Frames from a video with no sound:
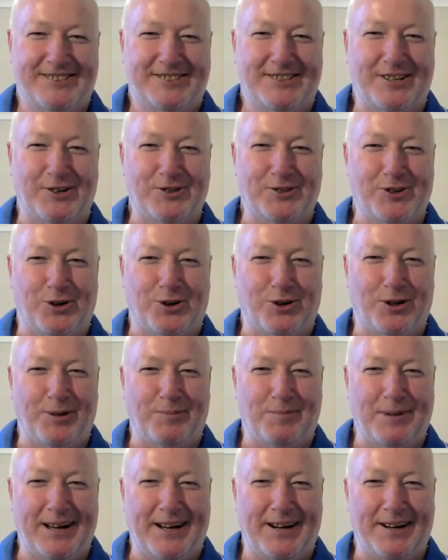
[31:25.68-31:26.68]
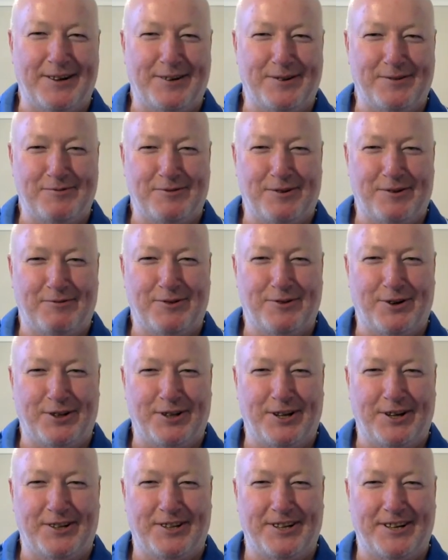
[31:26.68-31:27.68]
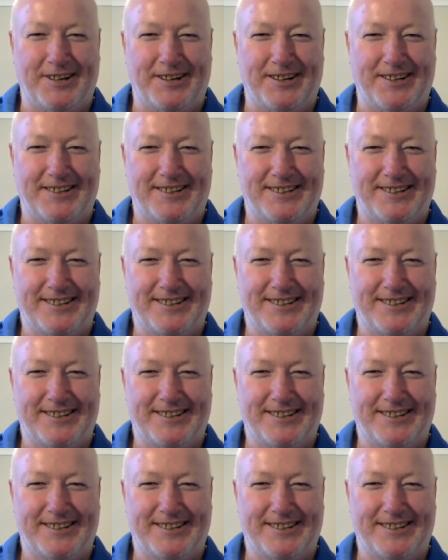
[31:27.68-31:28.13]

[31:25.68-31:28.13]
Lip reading: she tells you all about it. I've got no doubt.